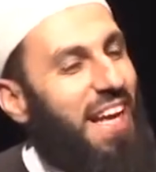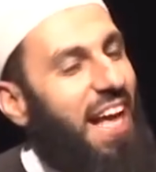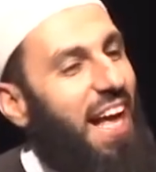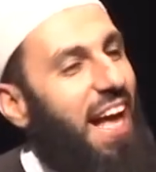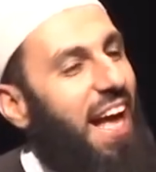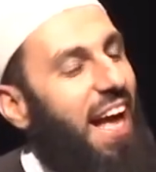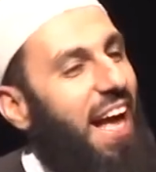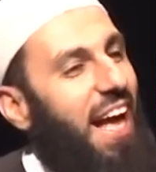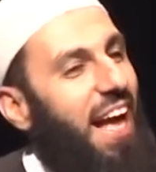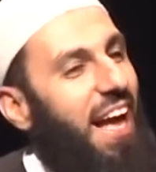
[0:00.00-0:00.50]

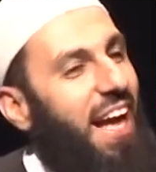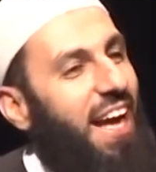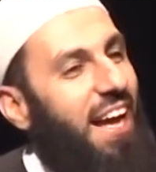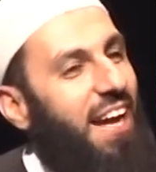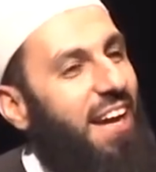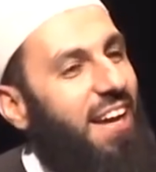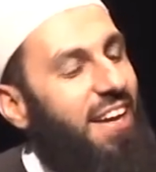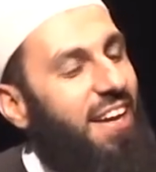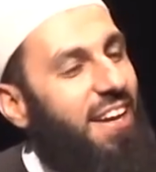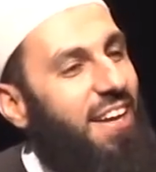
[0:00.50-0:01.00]

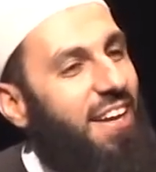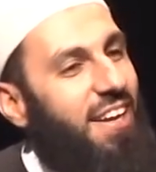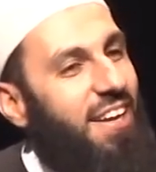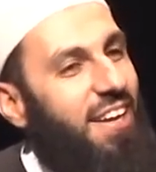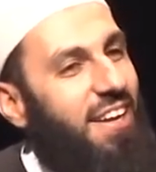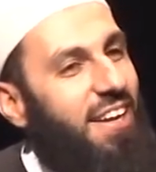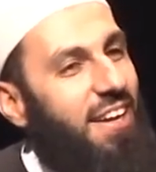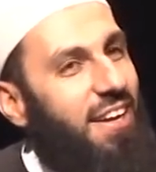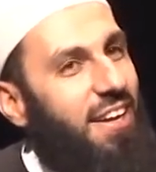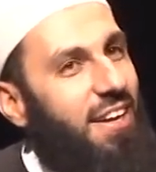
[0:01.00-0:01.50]

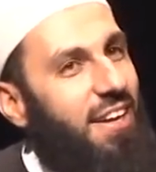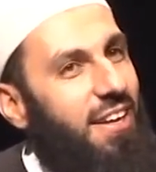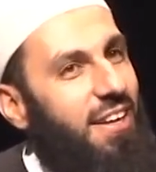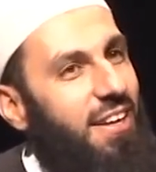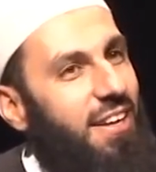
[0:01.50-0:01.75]
[no speech]